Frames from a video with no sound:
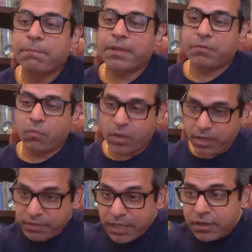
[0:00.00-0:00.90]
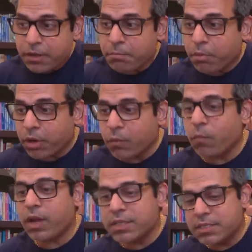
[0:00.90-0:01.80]
but one of the other
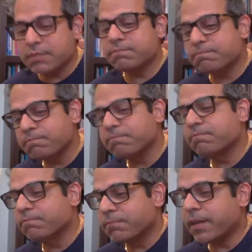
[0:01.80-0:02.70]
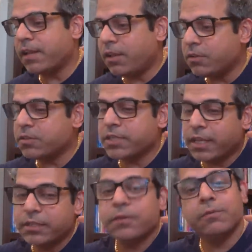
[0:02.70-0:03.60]
important ones that i'll also
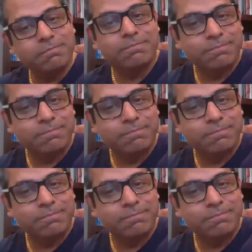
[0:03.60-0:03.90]
tell you